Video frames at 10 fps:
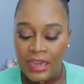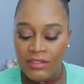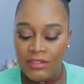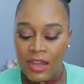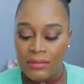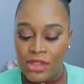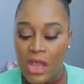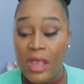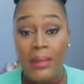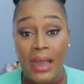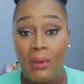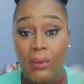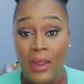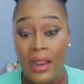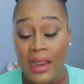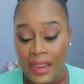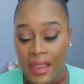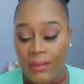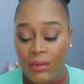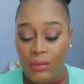of talk about where I
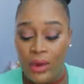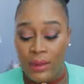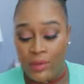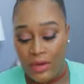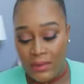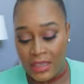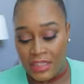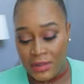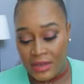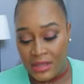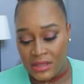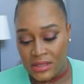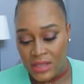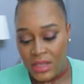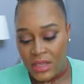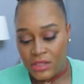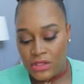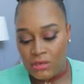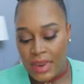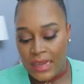am and what I'm going to be experiencing.
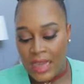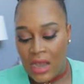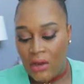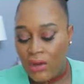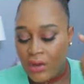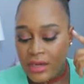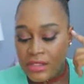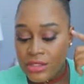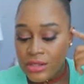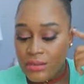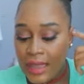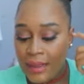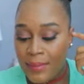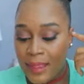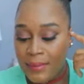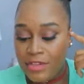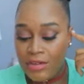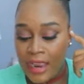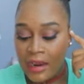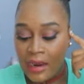So right now, according to my baby
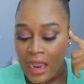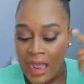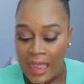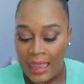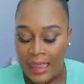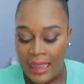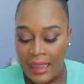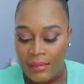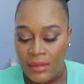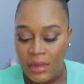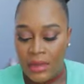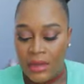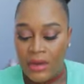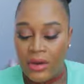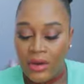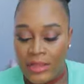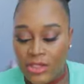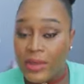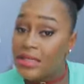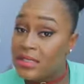tracker, I am going to be
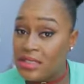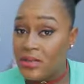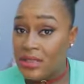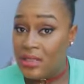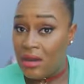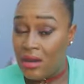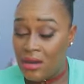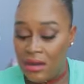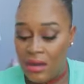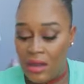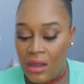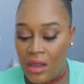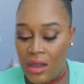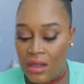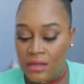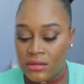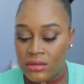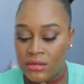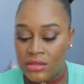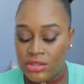26 weeks
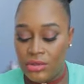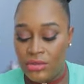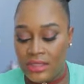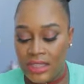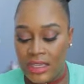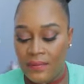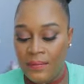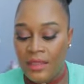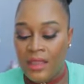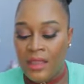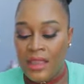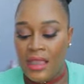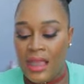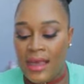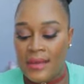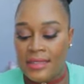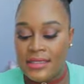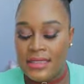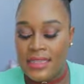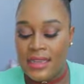on Tuesday.
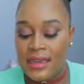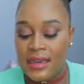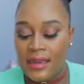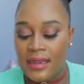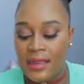Let's see here.